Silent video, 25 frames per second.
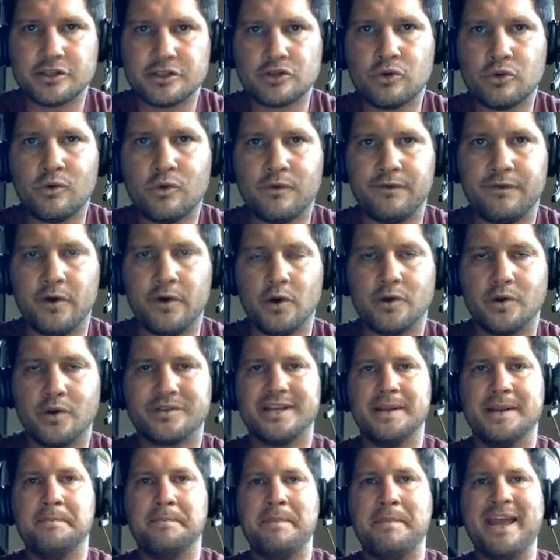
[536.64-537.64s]
tool, folks.
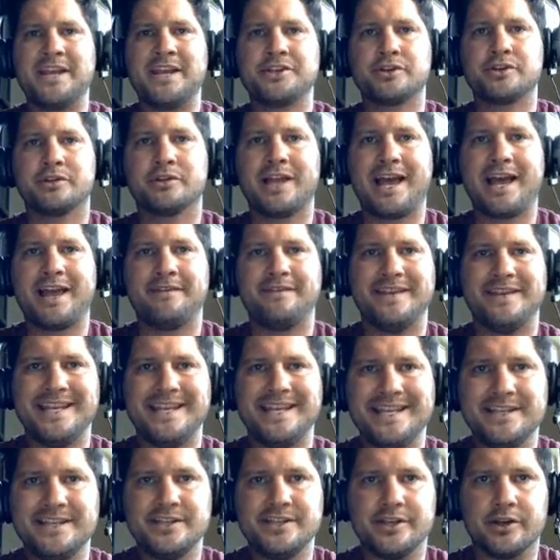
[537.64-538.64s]
It makes your life
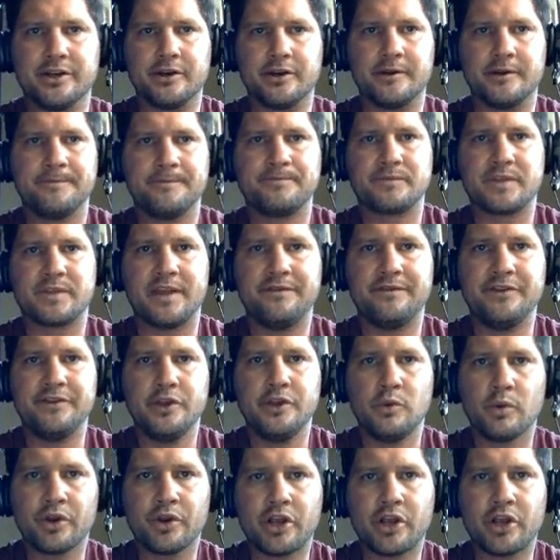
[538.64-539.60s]
easier. If you were to